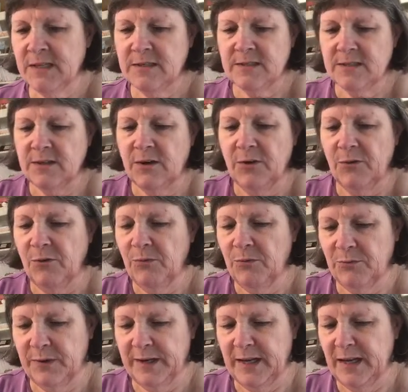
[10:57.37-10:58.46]
So
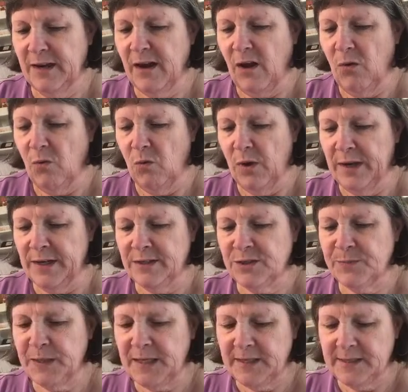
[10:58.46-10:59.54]
we need a 1 inch
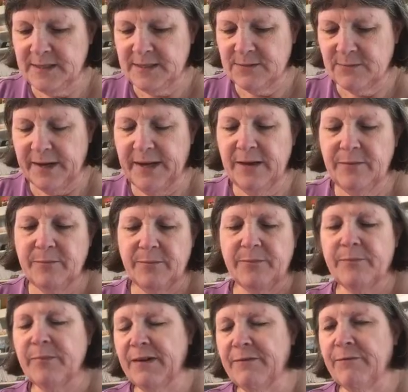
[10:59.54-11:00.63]
piece, right?
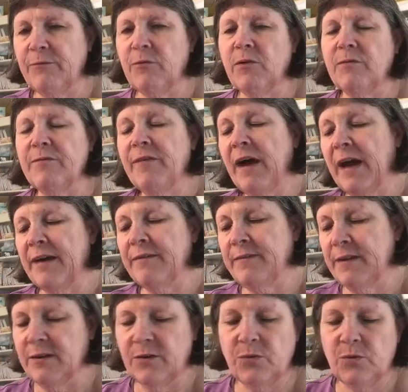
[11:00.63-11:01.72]
By 5
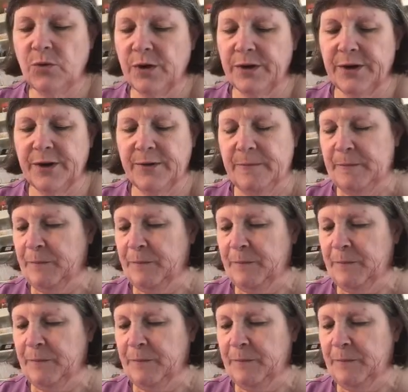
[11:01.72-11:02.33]
1/4.